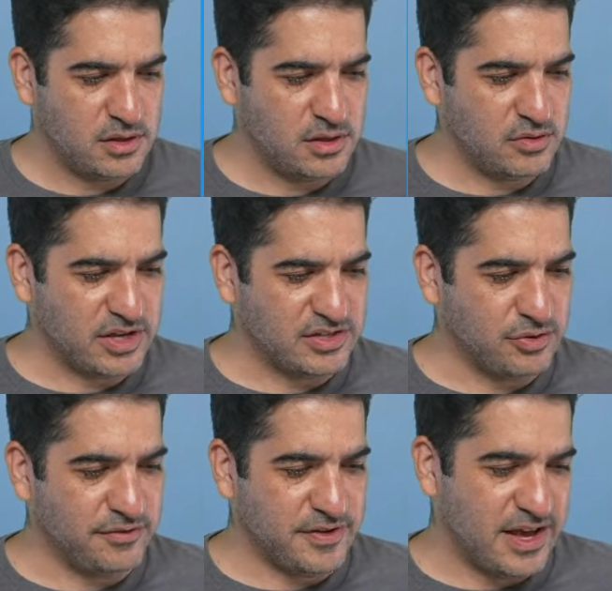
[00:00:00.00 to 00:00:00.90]
Okay, so a
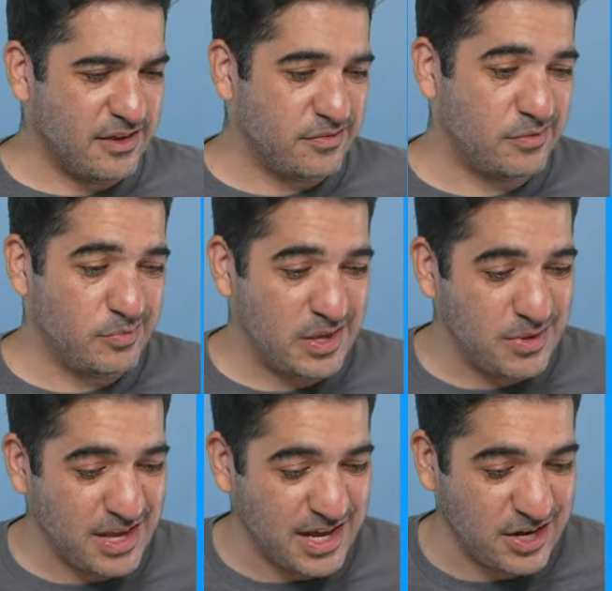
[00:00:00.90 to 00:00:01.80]
5, maybe
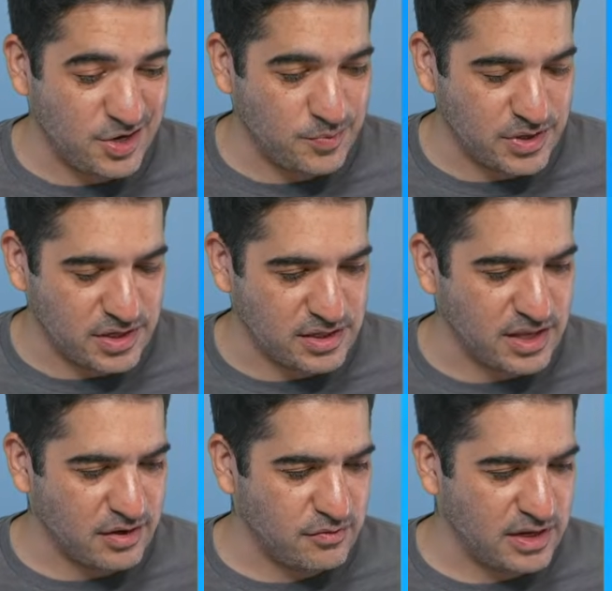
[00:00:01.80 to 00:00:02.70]
higher, but
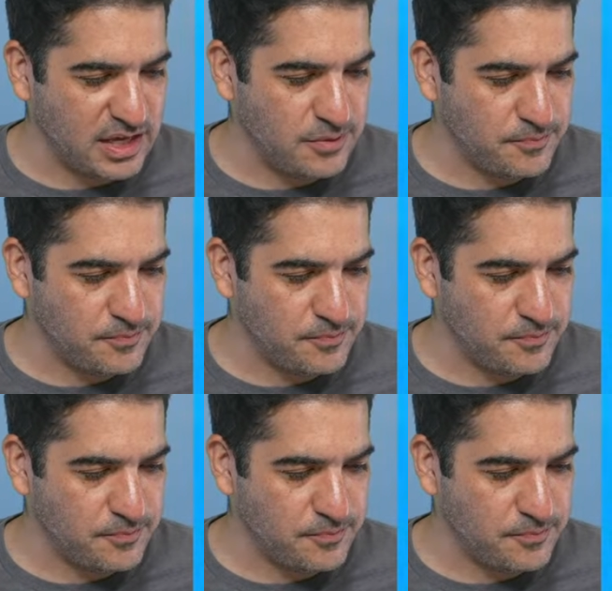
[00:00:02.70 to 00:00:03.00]
not really.